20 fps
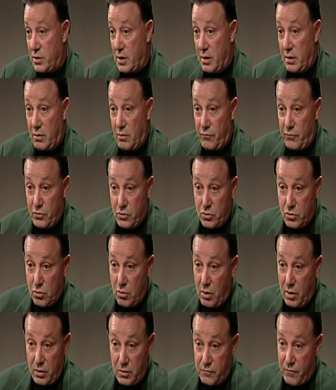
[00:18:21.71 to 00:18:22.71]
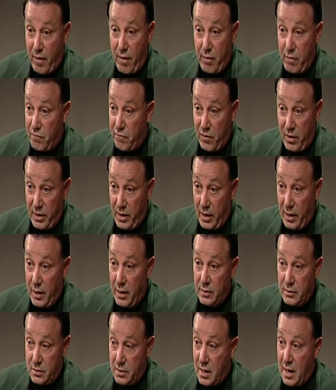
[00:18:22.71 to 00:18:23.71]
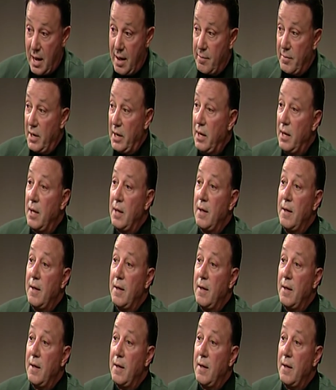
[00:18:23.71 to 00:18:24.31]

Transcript: I don't know if you saw it. It's very funny. It's a comedy.